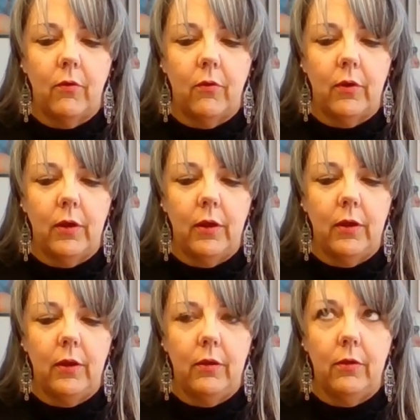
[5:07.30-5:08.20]

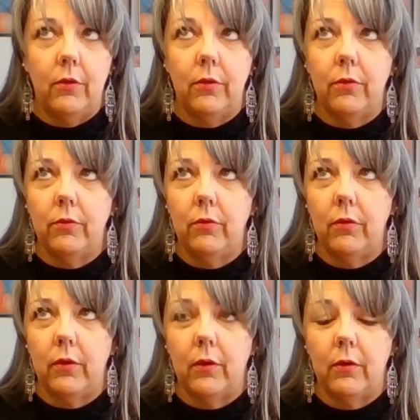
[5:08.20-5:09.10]
right
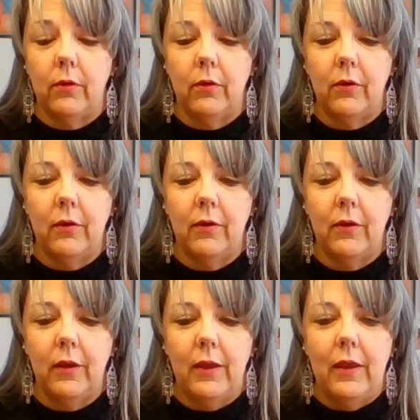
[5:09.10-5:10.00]
through there
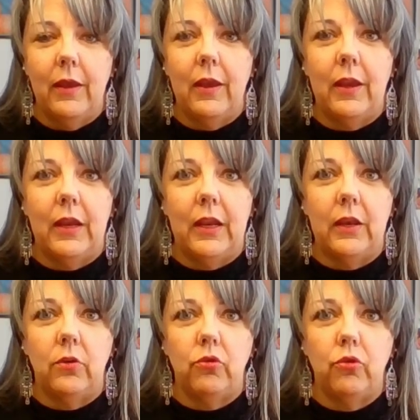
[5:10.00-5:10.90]
and
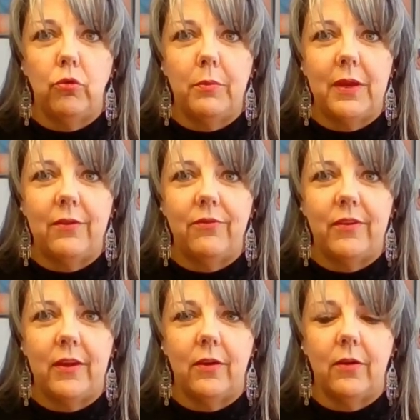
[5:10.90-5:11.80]
into my
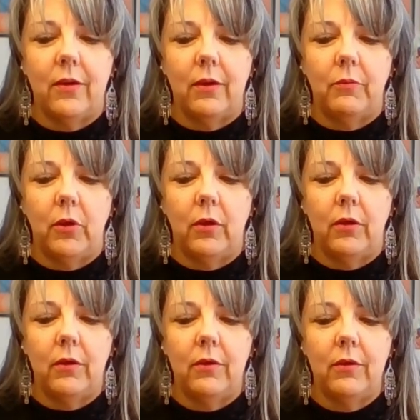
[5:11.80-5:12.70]
finger. I'm
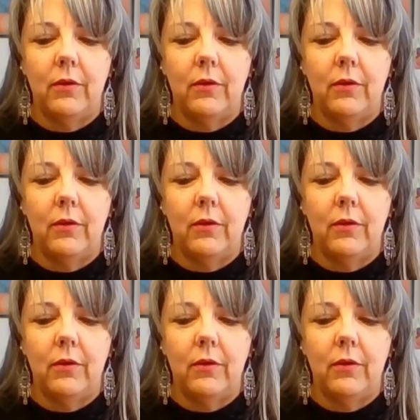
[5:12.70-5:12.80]
not.